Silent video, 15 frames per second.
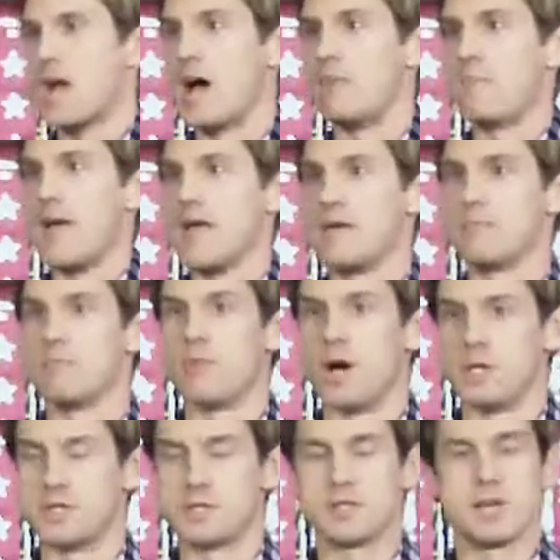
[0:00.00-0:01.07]
I'm 8
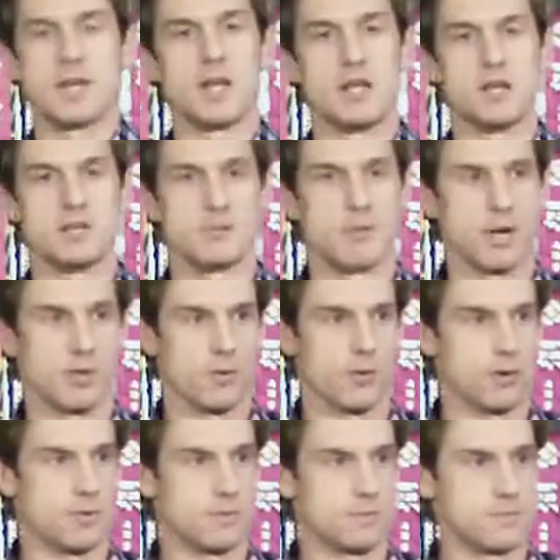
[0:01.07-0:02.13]
months into my
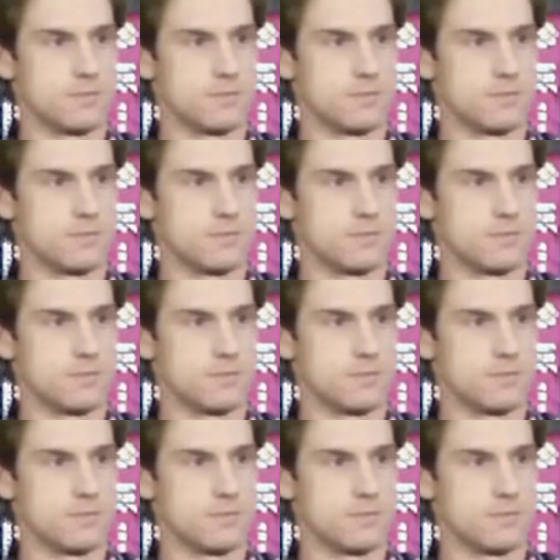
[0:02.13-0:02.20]
goal.